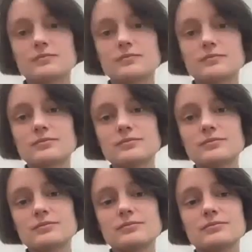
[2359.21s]

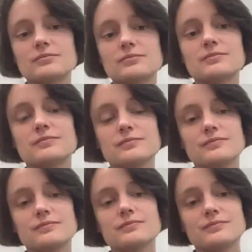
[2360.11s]

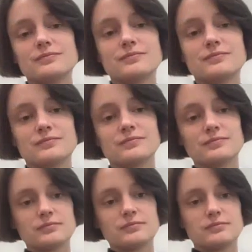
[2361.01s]

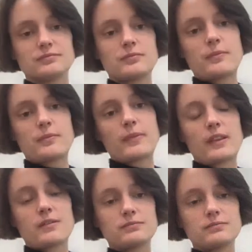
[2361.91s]

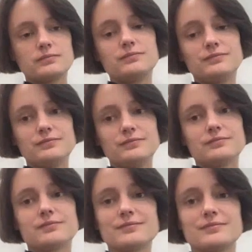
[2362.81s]

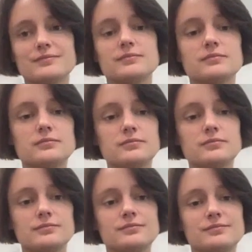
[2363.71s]

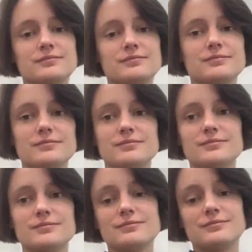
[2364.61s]

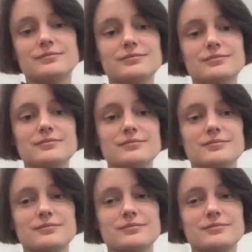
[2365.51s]

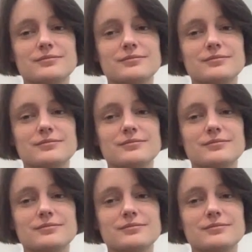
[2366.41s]
(silent)